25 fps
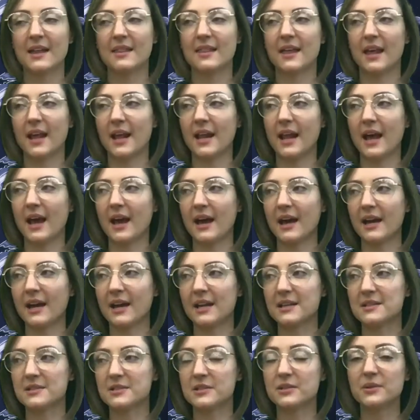that
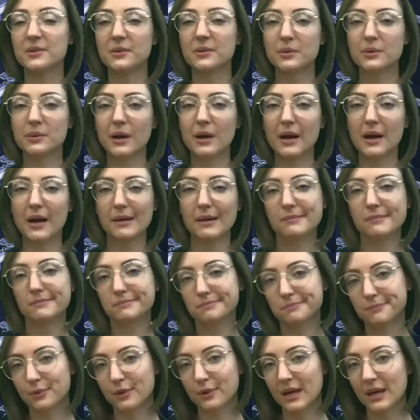I do
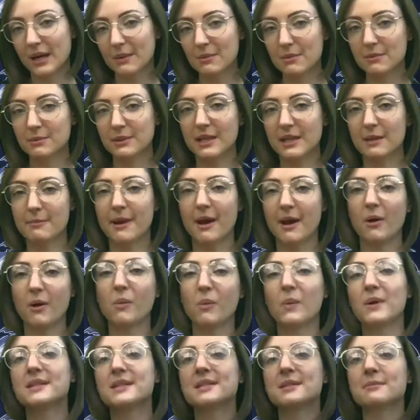probably
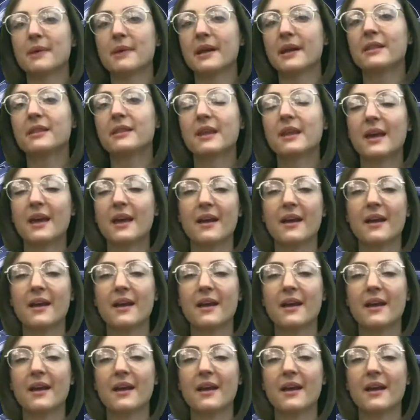about once a month,